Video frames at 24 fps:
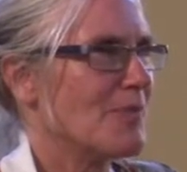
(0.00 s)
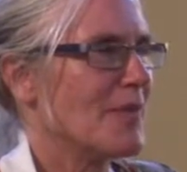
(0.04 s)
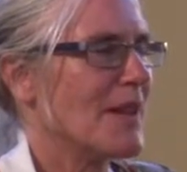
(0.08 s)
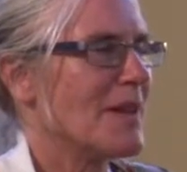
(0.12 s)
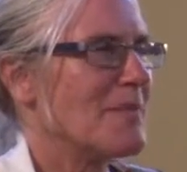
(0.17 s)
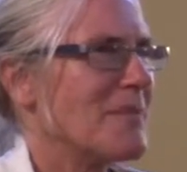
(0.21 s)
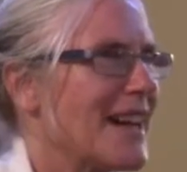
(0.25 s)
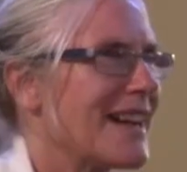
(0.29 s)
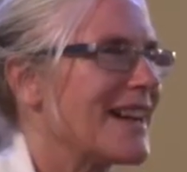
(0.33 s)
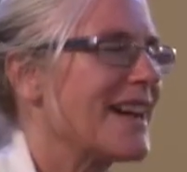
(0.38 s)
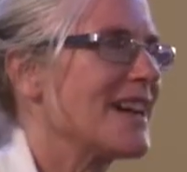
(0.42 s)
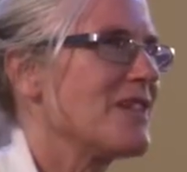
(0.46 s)
I
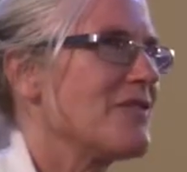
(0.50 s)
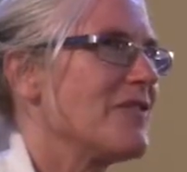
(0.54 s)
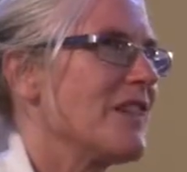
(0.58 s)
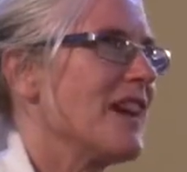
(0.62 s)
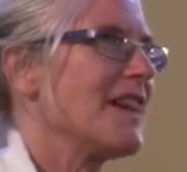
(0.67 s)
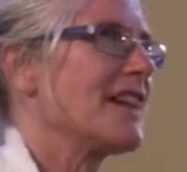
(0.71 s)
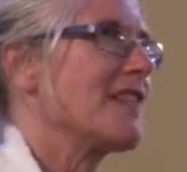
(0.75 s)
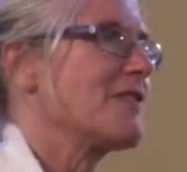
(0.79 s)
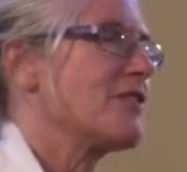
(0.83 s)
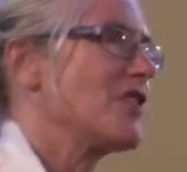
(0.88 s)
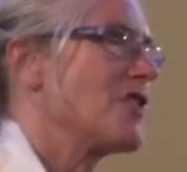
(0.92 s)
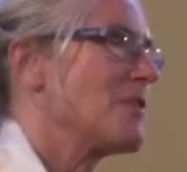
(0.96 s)
mean, I kind of feel
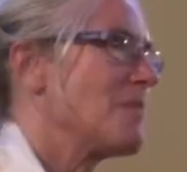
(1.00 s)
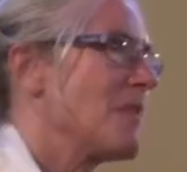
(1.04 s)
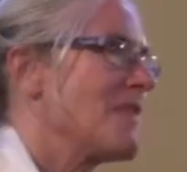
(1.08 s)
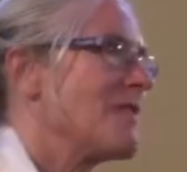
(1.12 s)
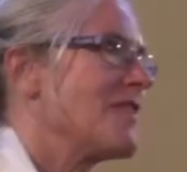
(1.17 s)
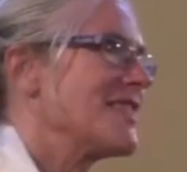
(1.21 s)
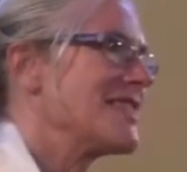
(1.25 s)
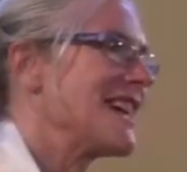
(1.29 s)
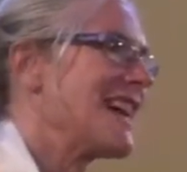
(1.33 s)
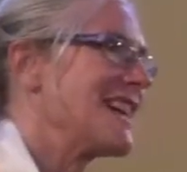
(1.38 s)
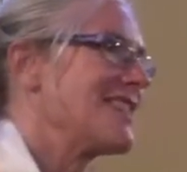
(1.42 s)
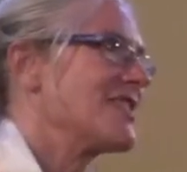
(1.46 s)
like I've gone on a bit
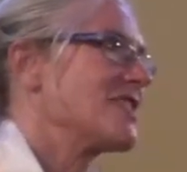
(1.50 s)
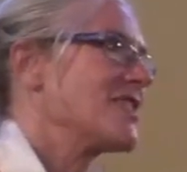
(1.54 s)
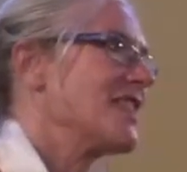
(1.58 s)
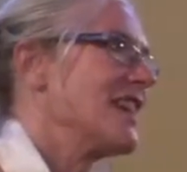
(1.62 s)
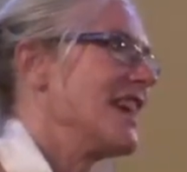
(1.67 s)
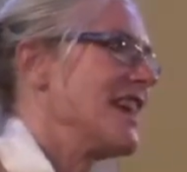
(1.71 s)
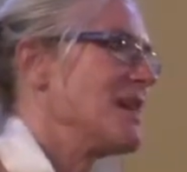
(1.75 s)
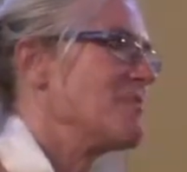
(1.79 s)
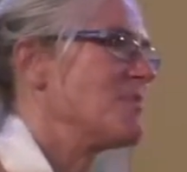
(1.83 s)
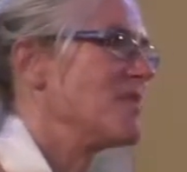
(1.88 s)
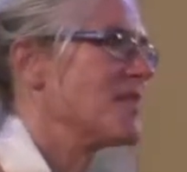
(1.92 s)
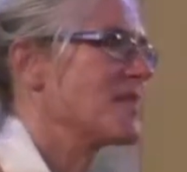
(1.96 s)
of a tangent
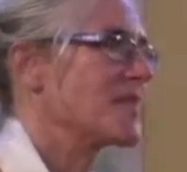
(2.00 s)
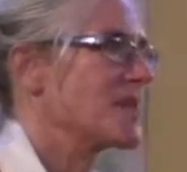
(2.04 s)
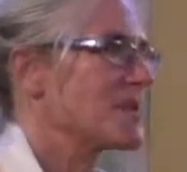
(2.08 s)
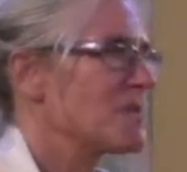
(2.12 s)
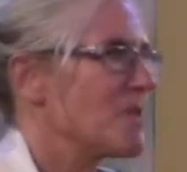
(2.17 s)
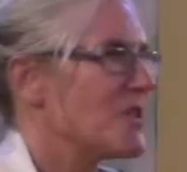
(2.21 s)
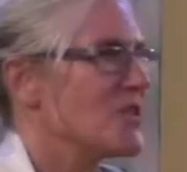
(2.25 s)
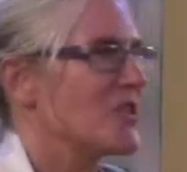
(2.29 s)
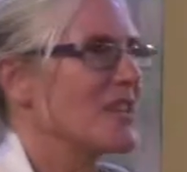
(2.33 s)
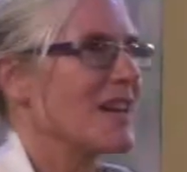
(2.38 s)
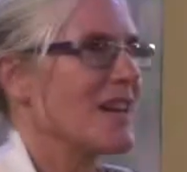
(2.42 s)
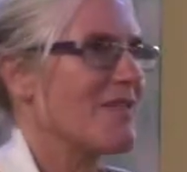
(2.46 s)
here because I
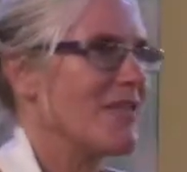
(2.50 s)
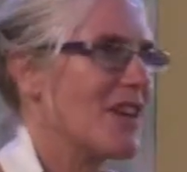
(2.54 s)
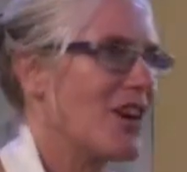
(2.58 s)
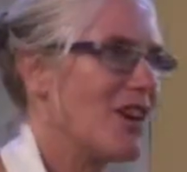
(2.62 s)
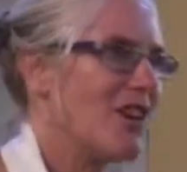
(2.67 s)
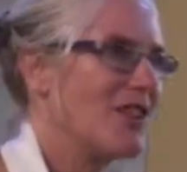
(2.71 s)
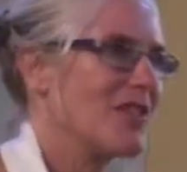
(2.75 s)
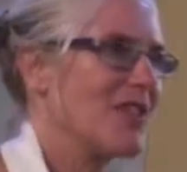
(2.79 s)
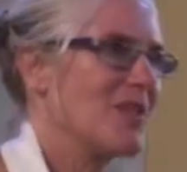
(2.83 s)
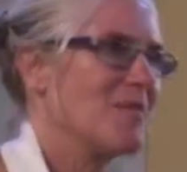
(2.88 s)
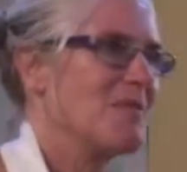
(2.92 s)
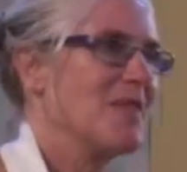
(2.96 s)
suppose you could have an
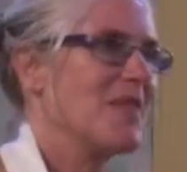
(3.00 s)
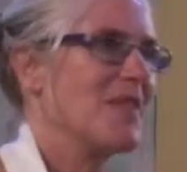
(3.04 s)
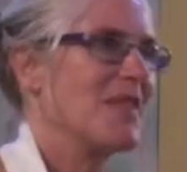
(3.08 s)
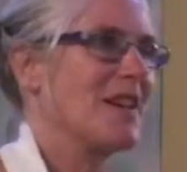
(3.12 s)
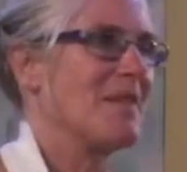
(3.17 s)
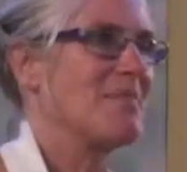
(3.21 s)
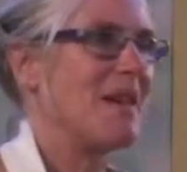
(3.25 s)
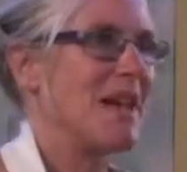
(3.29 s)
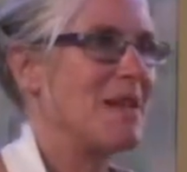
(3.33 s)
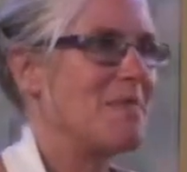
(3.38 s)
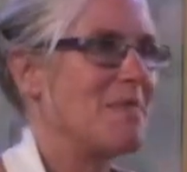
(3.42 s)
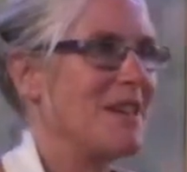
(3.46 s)
argument
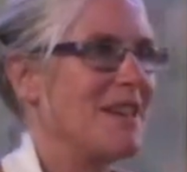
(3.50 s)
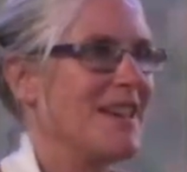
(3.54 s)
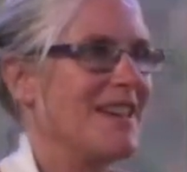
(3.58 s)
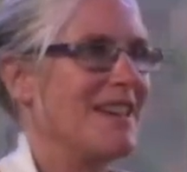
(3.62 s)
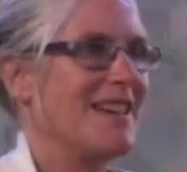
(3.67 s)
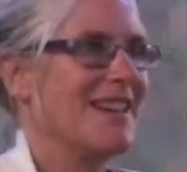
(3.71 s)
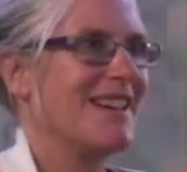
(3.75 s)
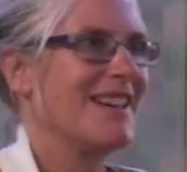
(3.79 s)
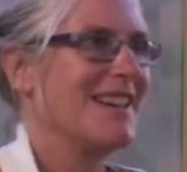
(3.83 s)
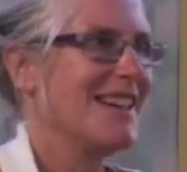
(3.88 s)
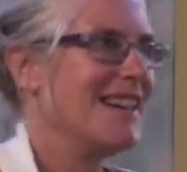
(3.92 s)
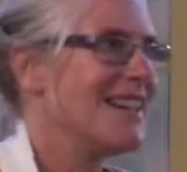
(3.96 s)
that maybe
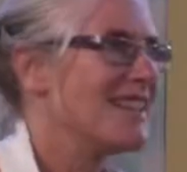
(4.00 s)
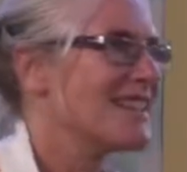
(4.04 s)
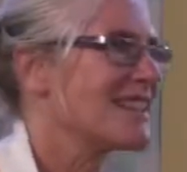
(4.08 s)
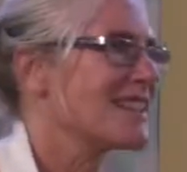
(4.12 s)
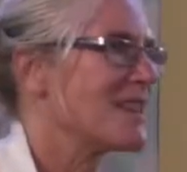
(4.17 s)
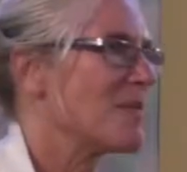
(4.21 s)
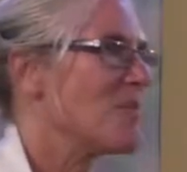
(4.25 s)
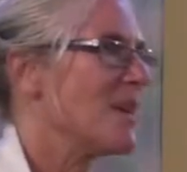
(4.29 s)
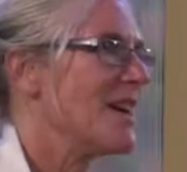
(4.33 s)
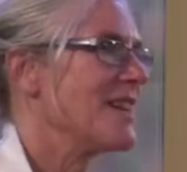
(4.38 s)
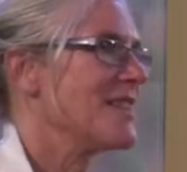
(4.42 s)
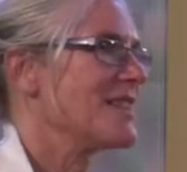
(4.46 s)
in
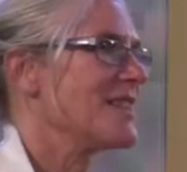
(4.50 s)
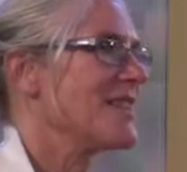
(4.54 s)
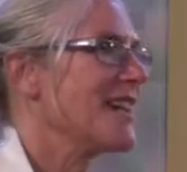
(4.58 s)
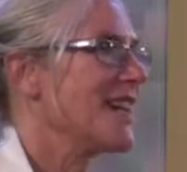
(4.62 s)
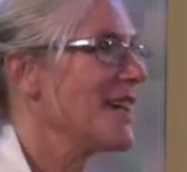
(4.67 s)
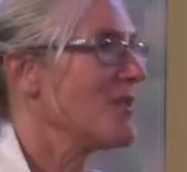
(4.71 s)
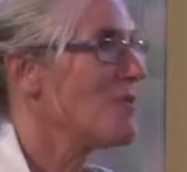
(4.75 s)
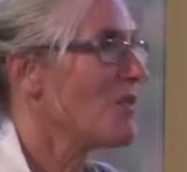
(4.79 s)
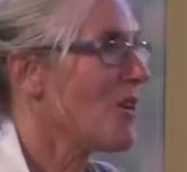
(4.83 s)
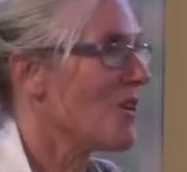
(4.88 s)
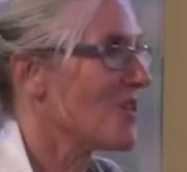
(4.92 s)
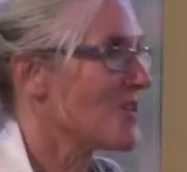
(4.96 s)
some ways
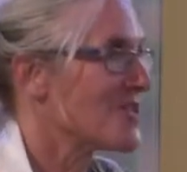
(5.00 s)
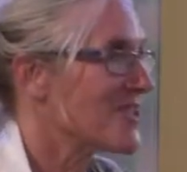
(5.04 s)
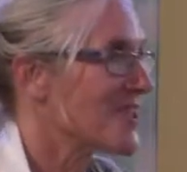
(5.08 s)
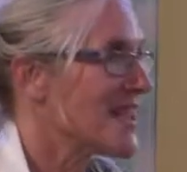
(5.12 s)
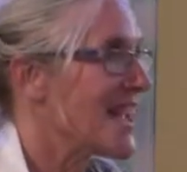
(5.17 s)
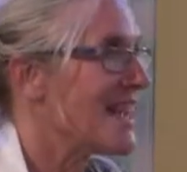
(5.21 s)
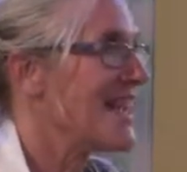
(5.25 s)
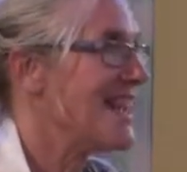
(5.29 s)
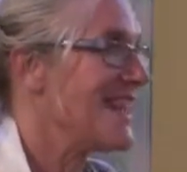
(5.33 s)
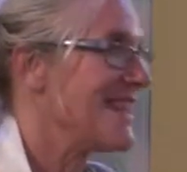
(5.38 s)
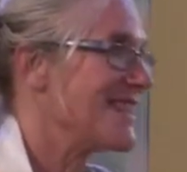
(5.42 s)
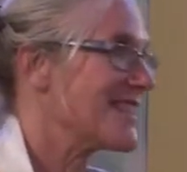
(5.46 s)
it was
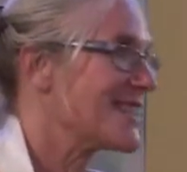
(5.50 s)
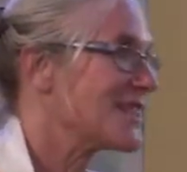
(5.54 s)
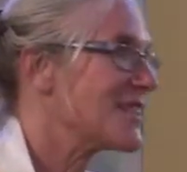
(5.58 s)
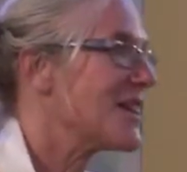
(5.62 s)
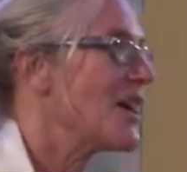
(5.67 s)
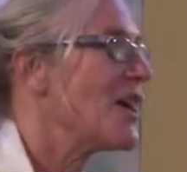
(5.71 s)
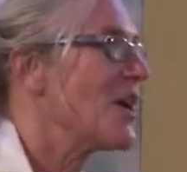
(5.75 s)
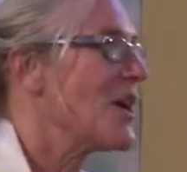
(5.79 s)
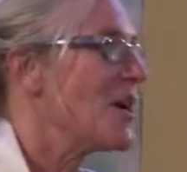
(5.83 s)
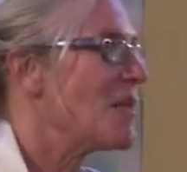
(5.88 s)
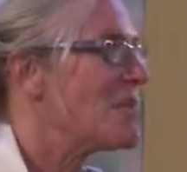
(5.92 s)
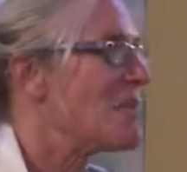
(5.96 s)
and is.
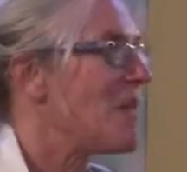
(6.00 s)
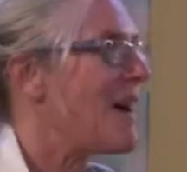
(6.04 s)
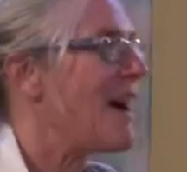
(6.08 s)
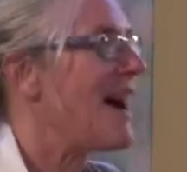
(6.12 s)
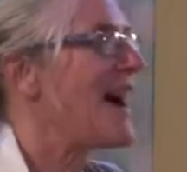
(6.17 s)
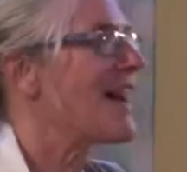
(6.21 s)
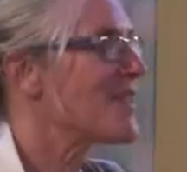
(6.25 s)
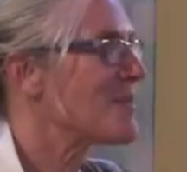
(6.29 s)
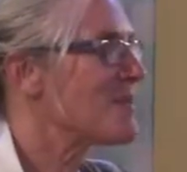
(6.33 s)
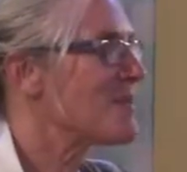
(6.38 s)
But